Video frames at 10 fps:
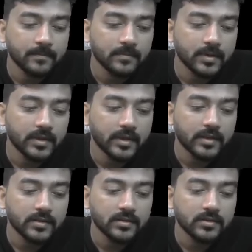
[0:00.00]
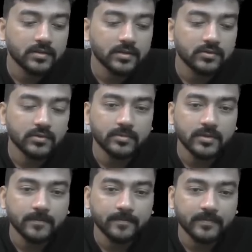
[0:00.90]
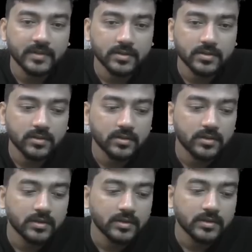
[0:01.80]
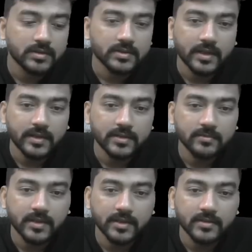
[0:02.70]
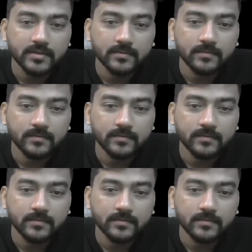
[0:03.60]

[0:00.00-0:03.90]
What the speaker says: by n, just sin x by x